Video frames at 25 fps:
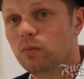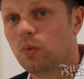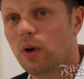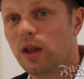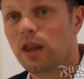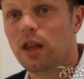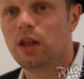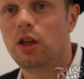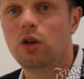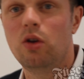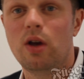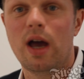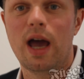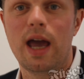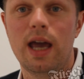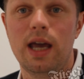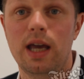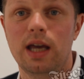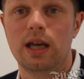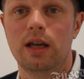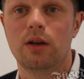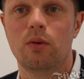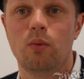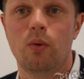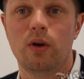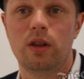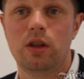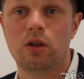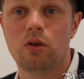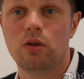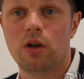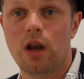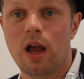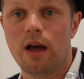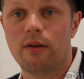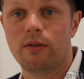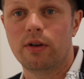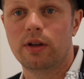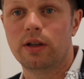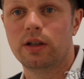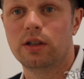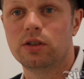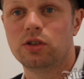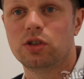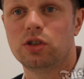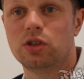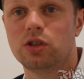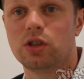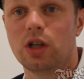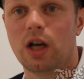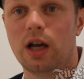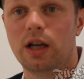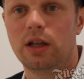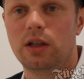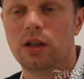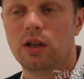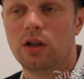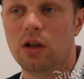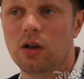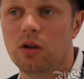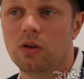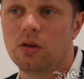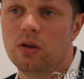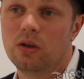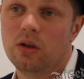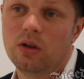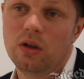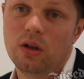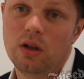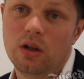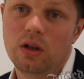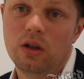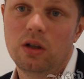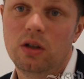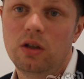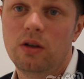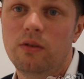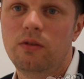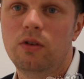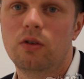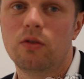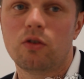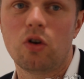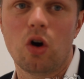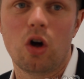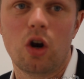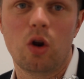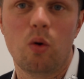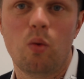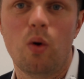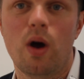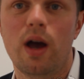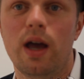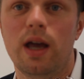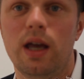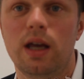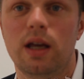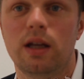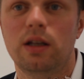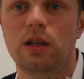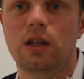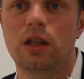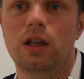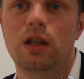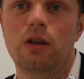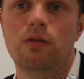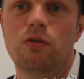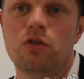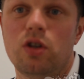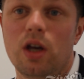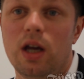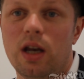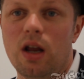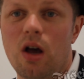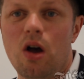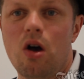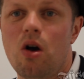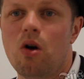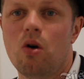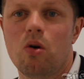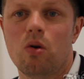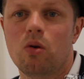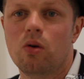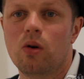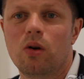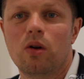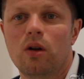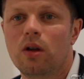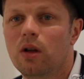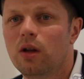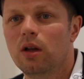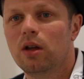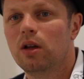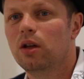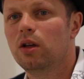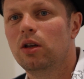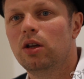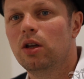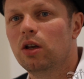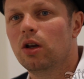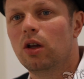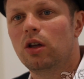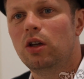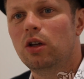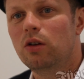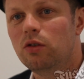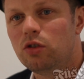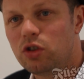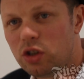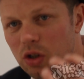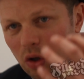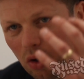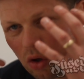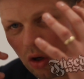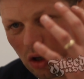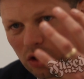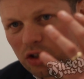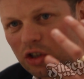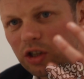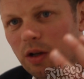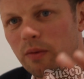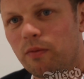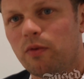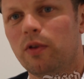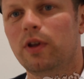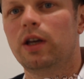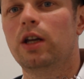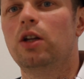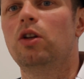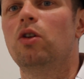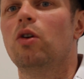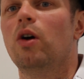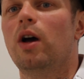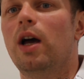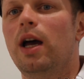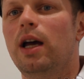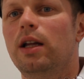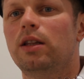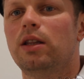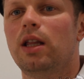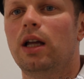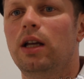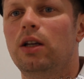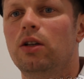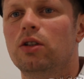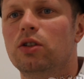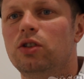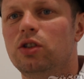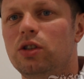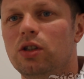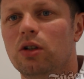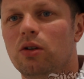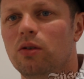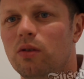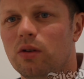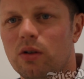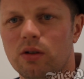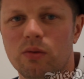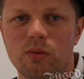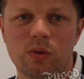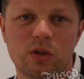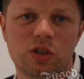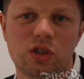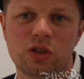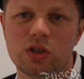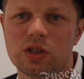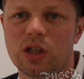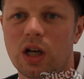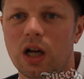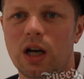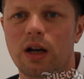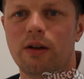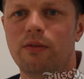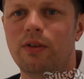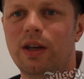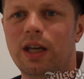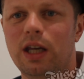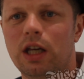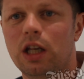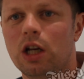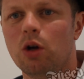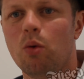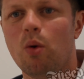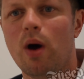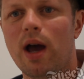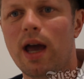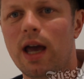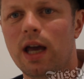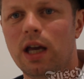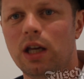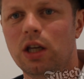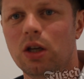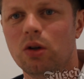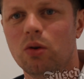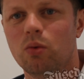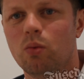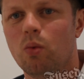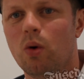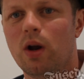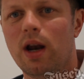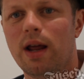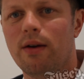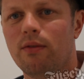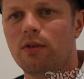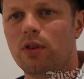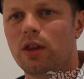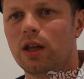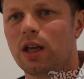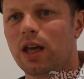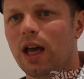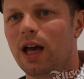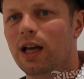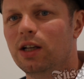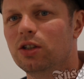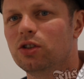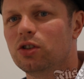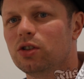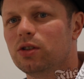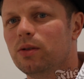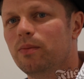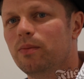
Whether you hate it or you love it, it's like, you've gone away and you said, you've still got something in your head that which is kind of eating away at you, whatever the case.